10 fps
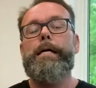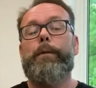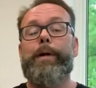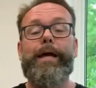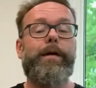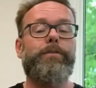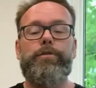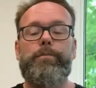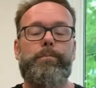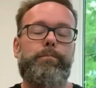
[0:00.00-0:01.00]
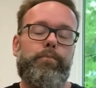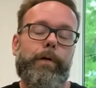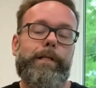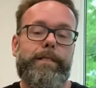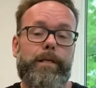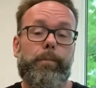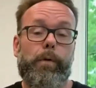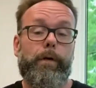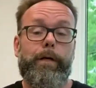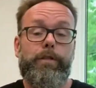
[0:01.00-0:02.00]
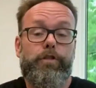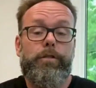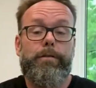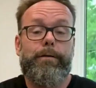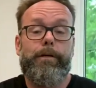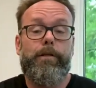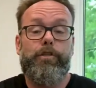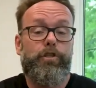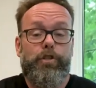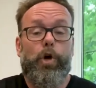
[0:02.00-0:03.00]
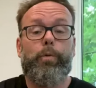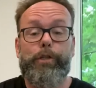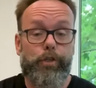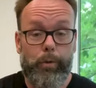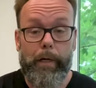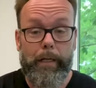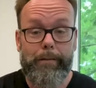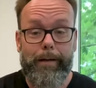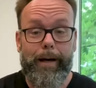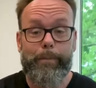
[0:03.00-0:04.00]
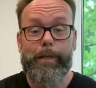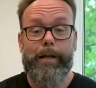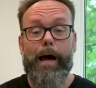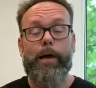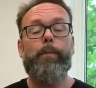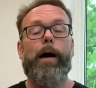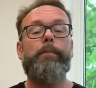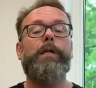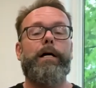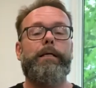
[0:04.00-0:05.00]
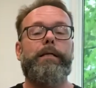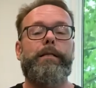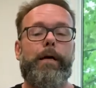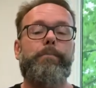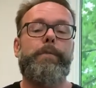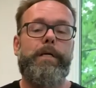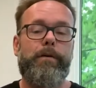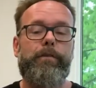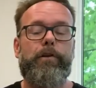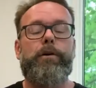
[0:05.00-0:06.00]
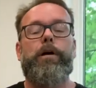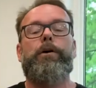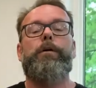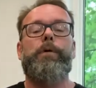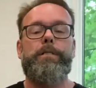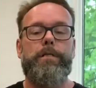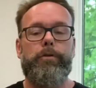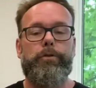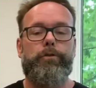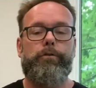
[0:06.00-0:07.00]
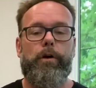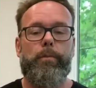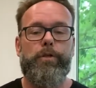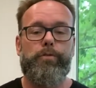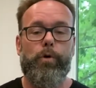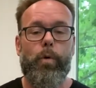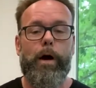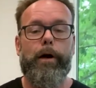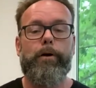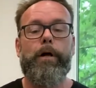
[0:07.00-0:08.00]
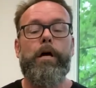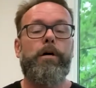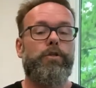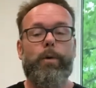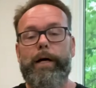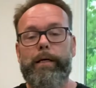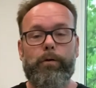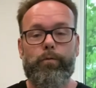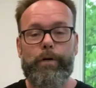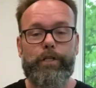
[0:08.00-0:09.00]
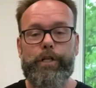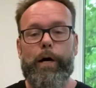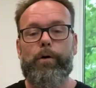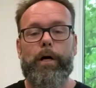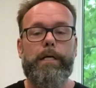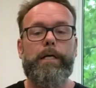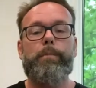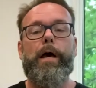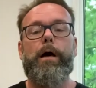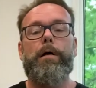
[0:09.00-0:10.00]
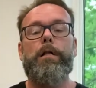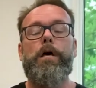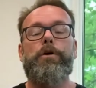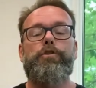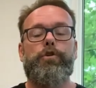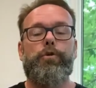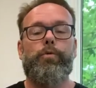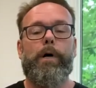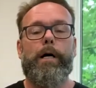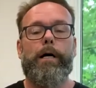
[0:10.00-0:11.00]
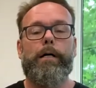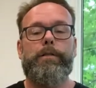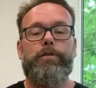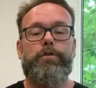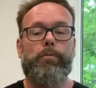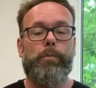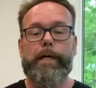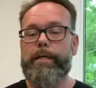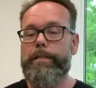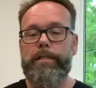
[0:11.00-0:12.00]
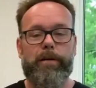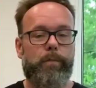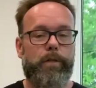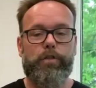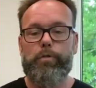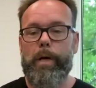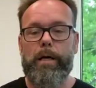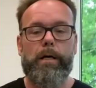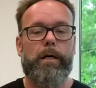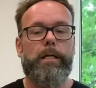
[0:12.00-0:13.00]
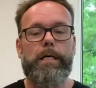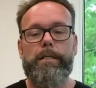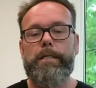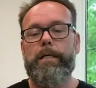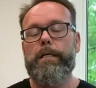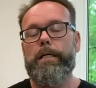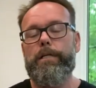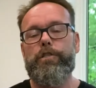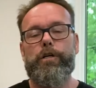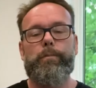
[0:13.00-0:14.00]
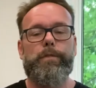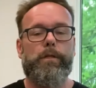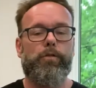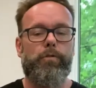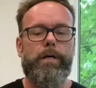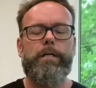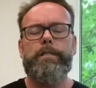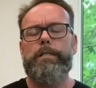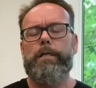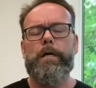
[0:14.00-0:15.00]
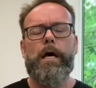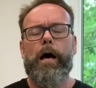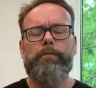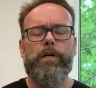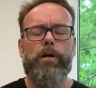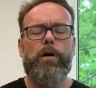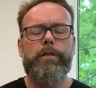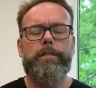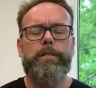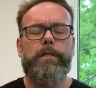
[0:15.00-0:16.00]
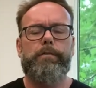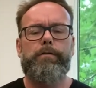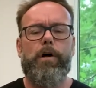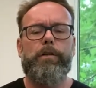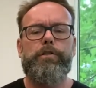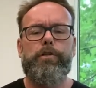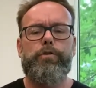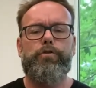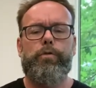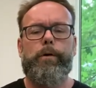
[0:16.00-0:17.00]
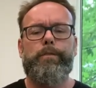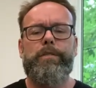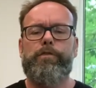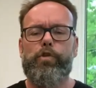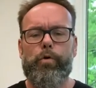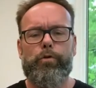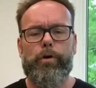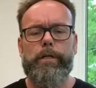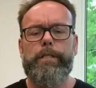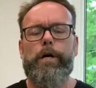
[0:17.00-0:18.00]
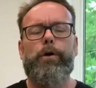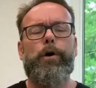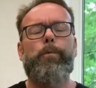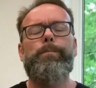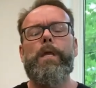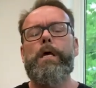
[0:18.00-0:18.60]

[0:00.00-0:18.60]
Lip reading: And my answer is pretty simple. It's just, you just go and do it. I mean, I'm lucky that being a veterinarian, my skills are very much required. So I can reach out on email to certain places. I've been to Jamaica and India and Egypt and Greece, and I've done all these volunteer trips, even Northern Ontario.